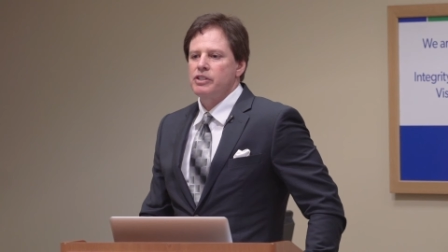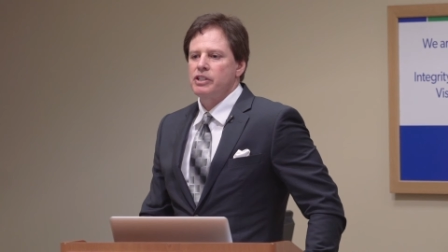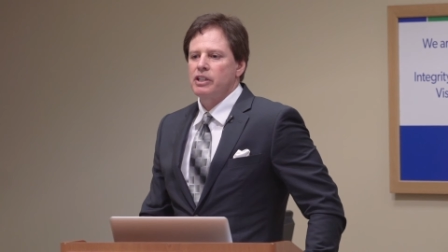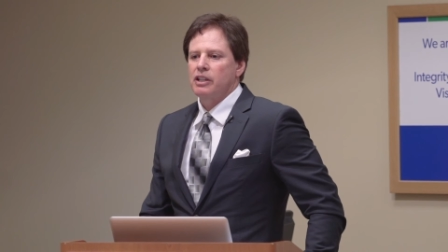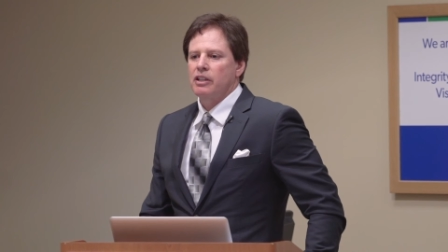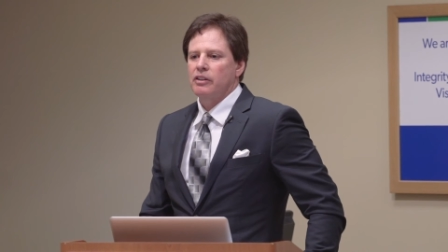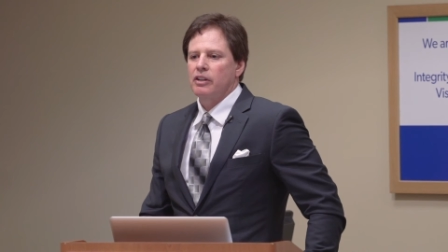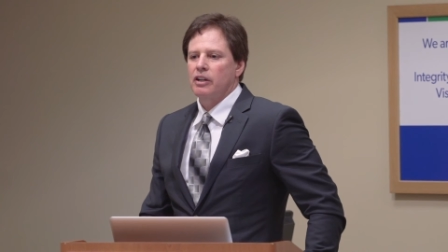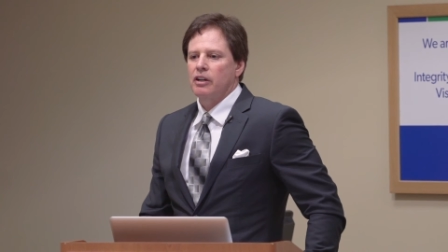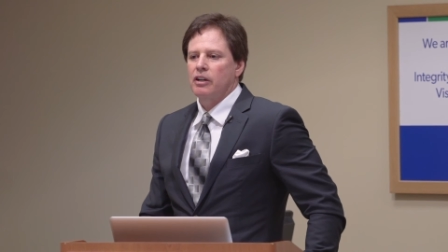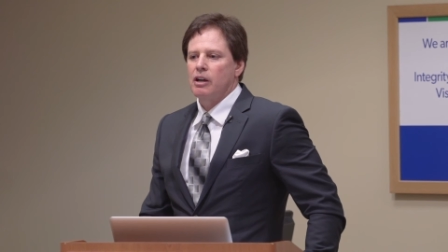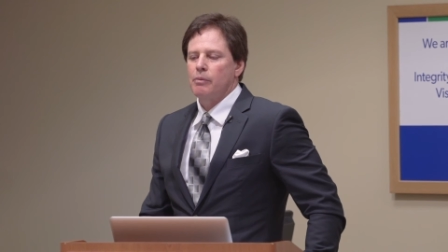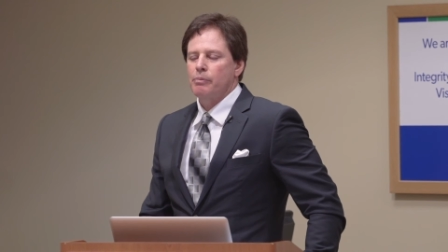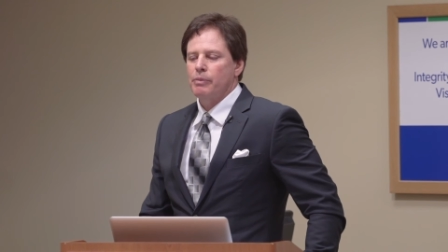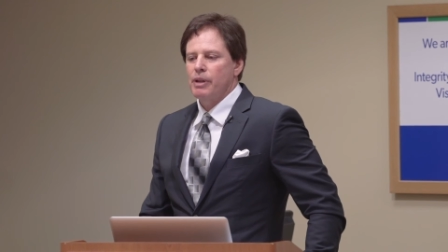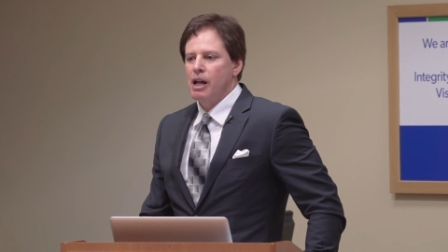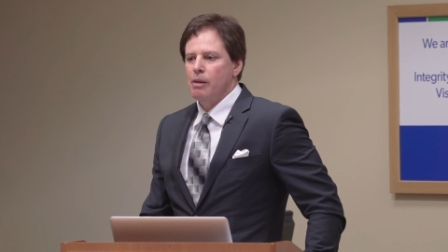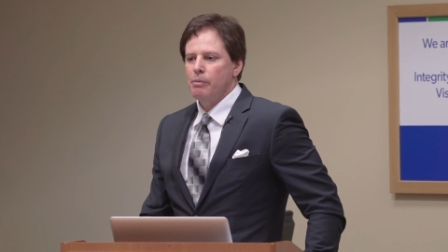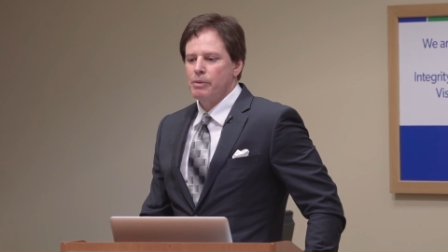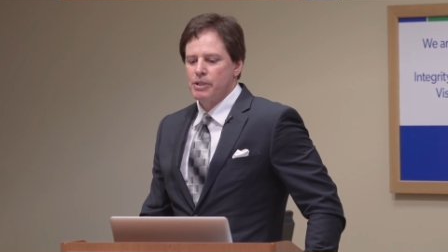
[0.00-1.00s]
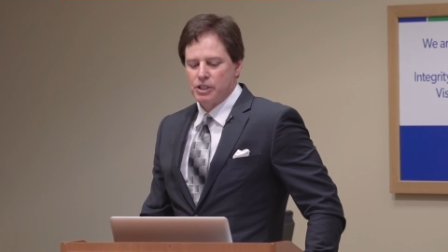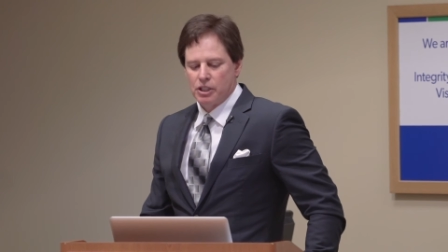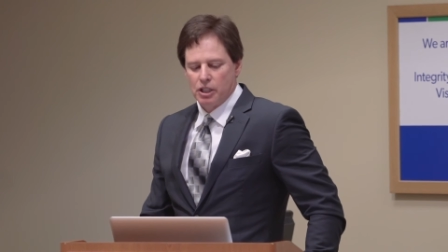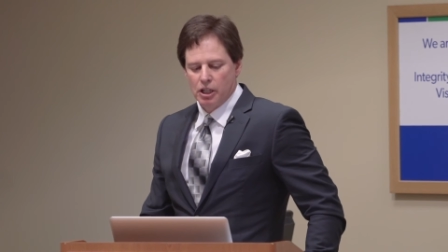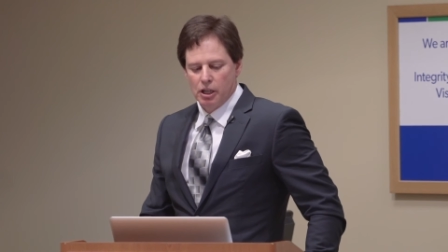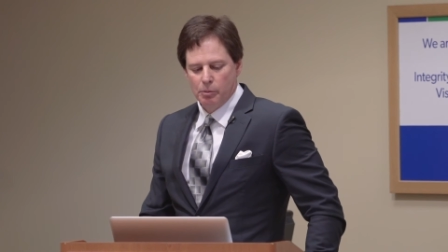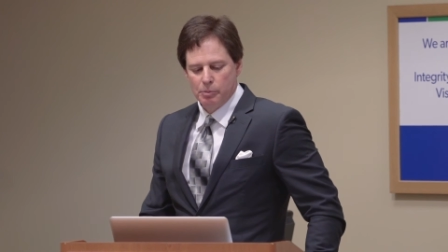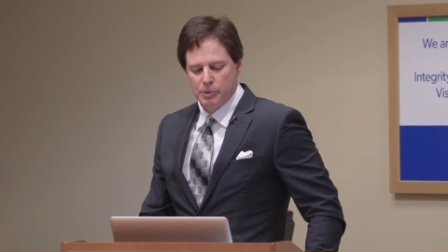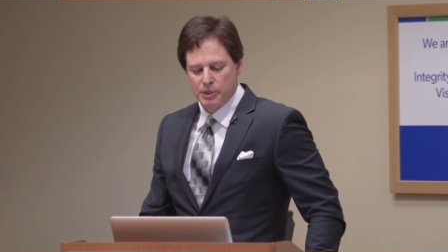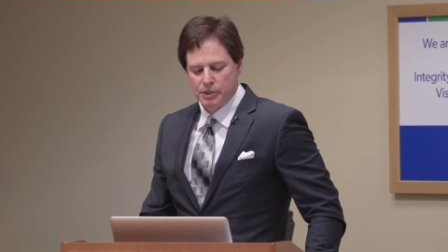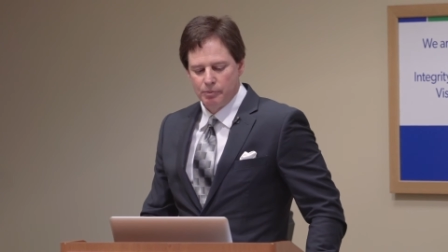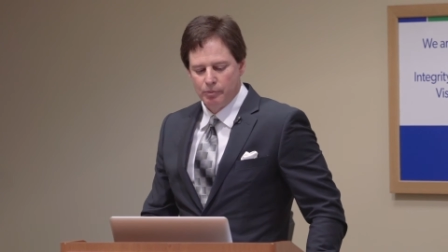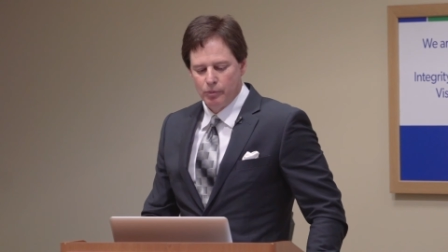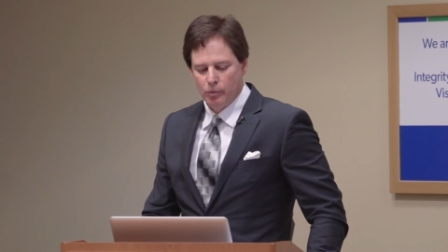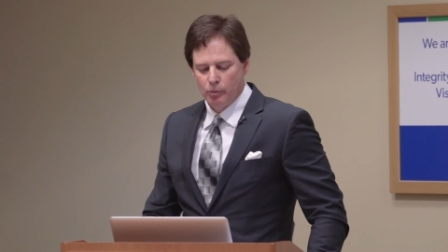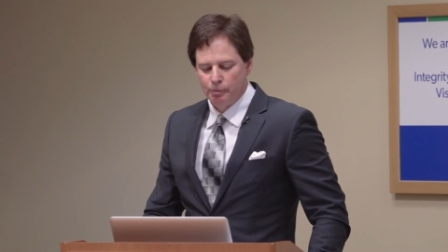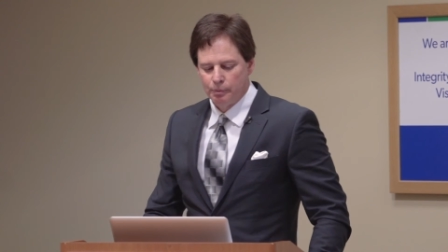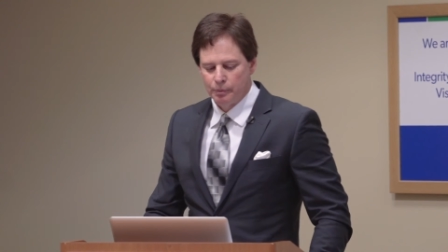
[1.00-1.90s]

using their ophthalmoscopes,